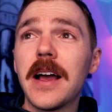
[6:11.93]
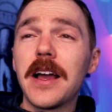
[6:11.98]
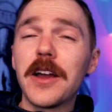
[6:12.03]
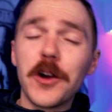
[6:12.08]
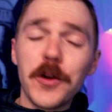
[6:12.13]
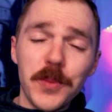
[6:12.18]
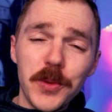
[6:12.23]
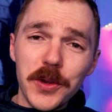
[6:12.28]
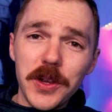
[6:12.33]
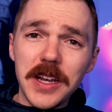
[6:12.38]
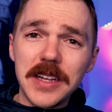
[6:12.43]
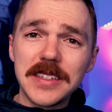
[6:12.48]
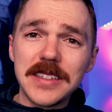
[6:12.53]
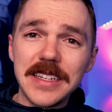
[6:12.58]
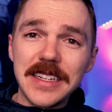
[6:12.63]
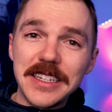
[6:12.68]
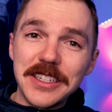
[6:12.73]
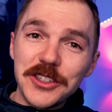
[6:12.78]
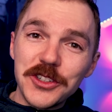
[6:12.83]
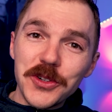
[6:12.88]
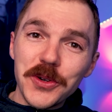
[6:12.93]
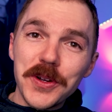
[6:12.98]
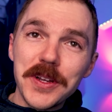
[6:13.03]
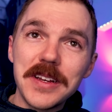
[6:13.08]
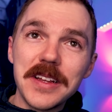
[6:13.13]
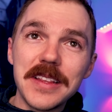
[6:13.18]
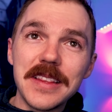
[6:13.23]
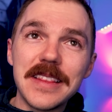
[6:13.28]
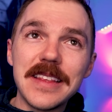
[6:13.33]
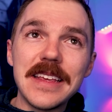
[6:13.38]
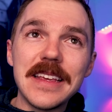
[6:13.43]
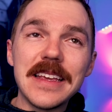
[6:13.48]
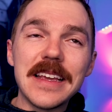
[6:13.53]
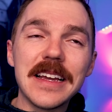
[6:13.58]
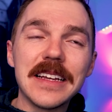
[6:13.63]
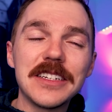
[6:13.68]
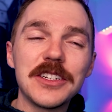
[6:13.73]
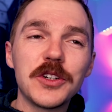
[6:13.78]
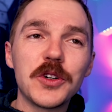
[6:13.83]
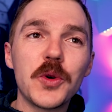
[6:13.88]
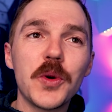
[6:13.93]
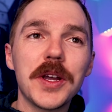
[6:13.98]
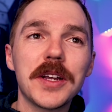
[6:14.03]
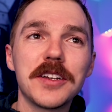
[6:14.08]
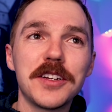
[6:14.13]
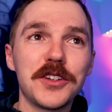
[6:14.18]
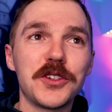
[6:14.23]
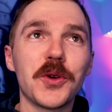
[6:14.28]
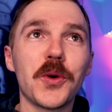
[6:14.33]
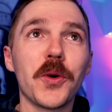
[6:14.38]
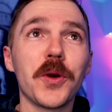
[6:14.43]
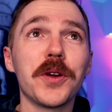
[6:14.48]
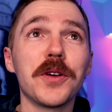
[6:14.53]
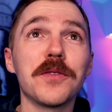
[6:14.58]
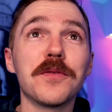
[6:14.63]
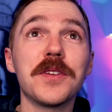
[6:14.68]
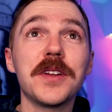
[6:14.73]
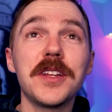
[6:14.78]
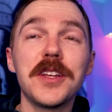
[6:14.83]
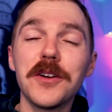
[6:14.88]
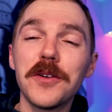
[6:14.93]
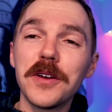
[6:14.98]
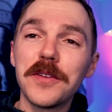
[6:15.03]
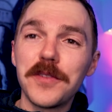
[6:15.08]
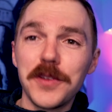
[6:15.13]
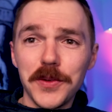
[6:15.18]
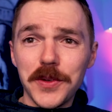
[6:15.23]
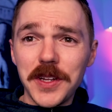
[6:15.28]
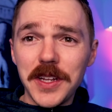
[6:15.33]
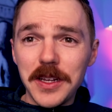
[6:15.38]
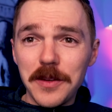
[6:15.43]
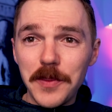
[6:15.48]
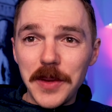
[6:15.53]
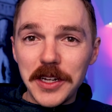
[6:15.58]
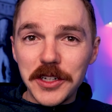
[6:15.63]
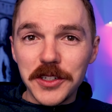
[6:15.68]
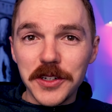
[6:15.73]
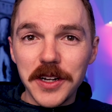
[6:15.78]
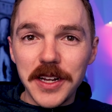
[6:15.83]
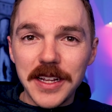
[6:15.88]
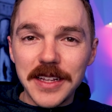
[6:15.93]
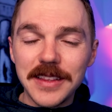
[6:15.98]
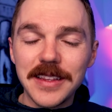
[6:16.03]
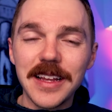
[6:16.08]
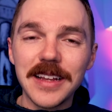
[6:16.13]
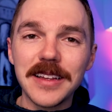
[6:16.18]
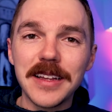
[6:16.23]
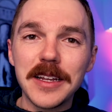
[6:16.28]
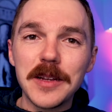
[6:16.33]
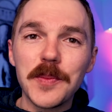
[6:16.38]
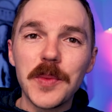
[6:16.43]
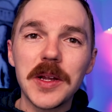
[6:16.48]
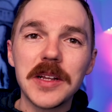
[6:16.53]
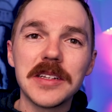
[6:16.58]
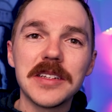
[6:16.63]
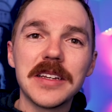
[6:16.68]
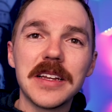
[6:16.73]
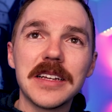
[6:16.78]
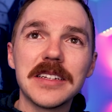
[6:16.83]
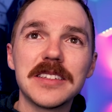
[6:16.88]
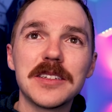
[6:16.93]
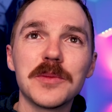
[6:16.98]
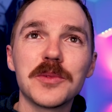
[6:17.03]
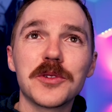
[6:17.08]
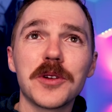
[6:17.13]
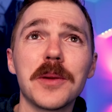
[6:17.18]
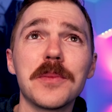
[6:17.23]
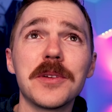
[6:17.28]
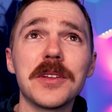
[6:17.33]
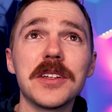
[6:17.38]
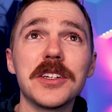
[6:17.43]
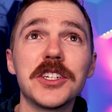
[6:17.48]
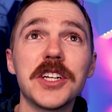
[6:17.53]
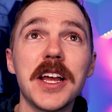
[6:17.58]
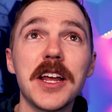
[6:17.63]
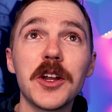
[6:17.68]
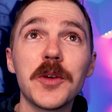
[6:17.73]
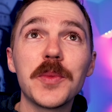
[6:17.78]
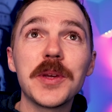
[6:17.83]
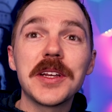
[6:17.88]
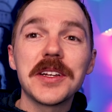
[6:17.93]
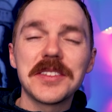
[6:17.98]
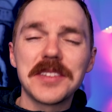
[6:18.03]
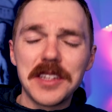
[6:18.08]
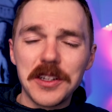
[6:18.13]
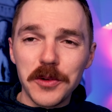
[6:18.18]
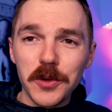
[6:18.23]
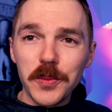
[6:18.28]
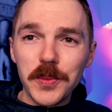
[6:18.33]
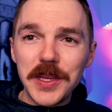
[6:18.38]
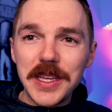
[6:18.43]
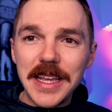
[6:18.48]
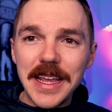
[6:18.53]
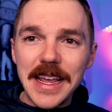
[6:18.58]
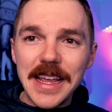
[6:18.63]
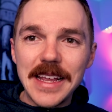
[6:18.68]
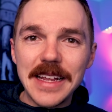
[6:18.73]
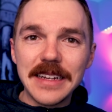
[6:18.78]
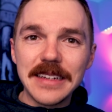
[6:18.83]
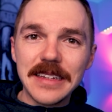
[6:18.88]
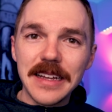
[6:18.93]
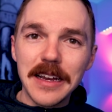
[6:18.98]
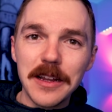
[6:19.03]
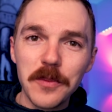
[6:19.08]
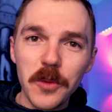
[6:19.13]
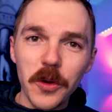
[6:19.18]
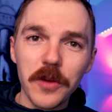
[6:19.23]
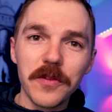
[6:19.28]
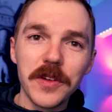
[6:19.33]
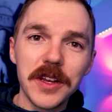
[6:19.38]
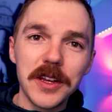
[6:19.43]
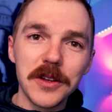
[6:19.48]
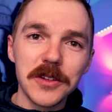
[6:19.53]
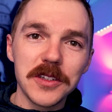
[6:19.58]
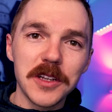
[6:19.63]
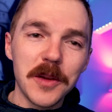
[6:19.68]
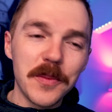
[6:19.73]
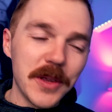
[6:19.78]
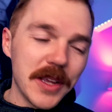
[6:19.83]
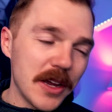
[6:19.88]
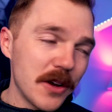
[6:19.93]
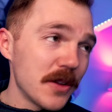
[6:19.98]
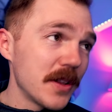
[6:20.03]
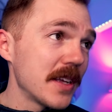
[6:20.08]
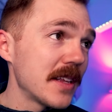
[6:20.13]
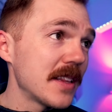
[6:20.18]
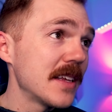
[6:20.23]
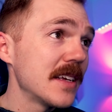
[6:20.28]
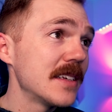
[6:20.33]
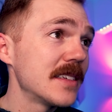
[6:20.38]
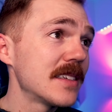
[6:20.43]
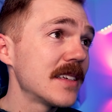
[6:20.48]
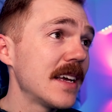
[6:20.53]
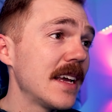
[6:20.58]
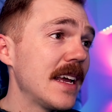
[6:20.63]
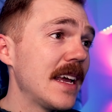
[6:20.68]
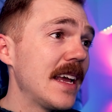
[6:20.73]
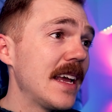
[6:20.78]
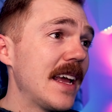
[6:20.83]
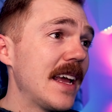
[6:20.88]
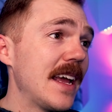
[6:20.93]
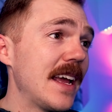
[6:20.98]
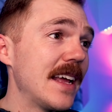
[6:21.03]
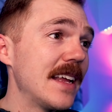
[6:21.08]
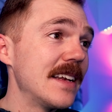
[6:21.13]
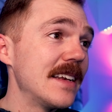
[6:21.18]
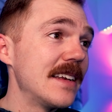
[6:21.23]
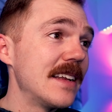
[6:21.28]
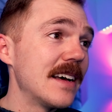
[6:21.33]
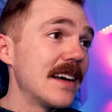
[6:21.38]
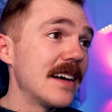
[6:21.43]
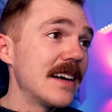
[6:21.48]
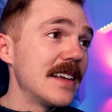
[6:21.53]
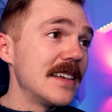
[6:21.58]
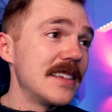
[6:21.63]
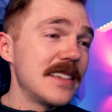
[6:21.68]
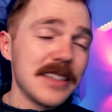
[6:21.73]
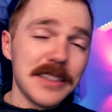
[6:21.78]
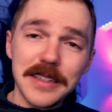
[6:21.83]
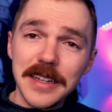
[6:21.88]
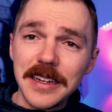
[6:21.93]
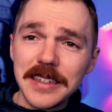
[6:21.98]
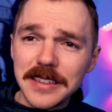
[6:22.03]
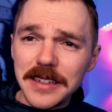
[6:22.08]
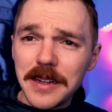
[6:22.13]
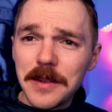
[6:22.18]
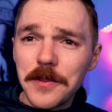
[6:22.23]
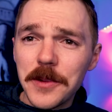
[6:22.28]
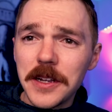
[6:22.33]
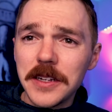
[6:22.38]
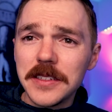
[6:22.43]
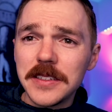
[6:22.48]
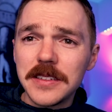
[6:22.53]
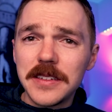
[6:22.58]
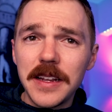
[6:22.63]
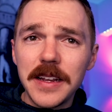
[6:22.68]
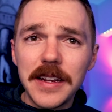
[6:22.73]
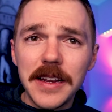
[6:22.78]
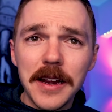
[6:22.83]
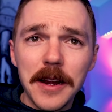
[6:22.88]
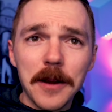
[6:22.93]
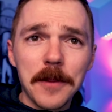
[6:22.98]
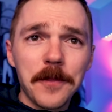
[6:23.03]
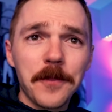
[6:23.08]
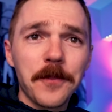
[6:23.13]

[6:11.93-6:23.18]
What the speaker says: I hope you guys enjoyed the quick tutorial video. If you did, make sure to hit that like button, subscribe to the channel, because there will be a ton more videos coming out like this. And until next time, guys, take care.